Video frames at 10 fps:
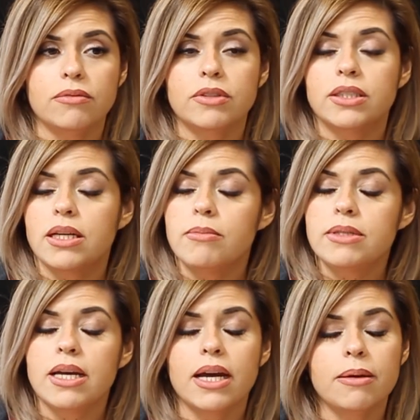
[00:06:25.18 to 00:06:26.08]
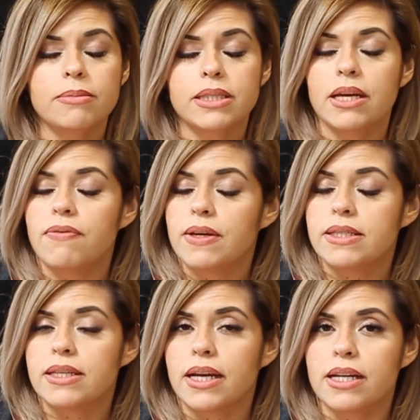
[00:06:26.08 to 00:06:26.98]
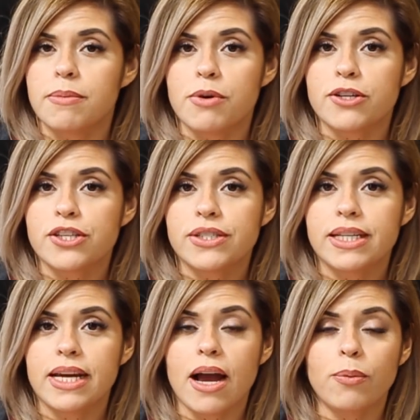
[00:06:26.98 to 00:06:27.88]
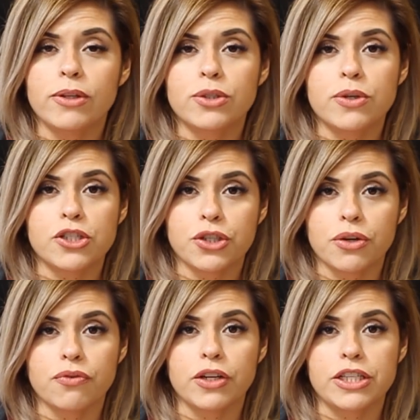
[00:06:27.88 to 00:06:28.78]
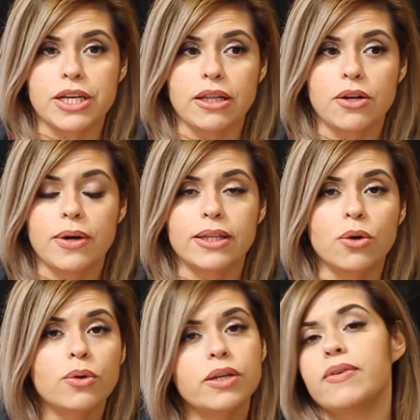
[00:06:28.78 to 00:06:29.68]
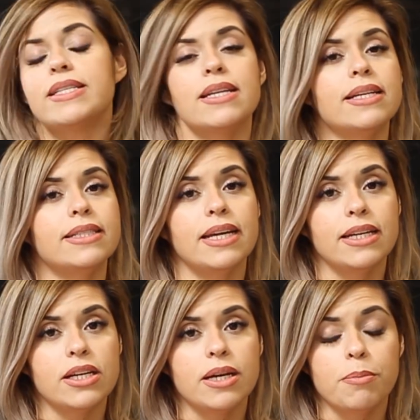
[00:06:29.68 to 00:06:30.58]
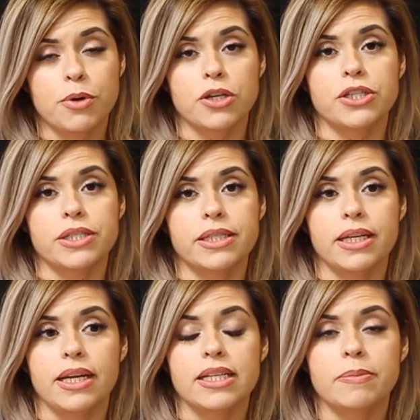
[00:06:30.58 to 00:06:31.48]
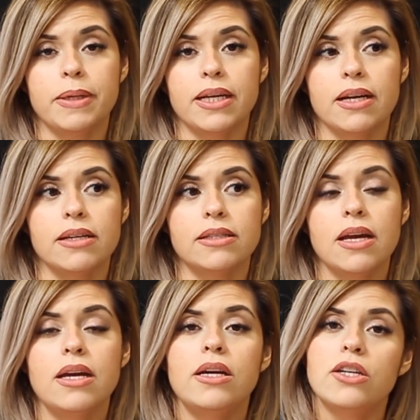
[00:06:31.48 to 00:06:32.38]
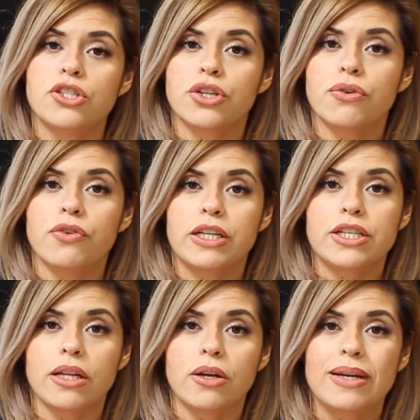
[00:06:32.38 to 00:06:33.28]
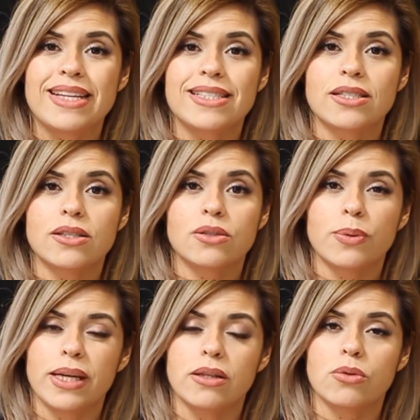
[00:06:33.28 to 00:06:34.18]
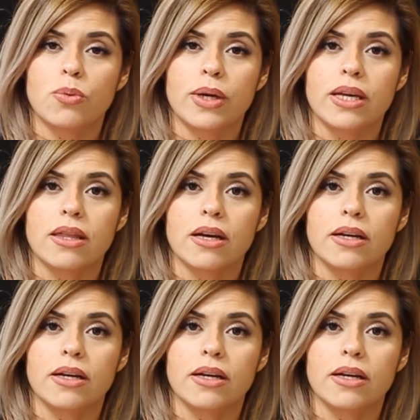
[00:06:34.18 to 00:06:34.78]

Sometimes if it's like an emergency, I will do a sugar-free Jello. And the only reason I say emergency is because sugar-free Jello is sweetened with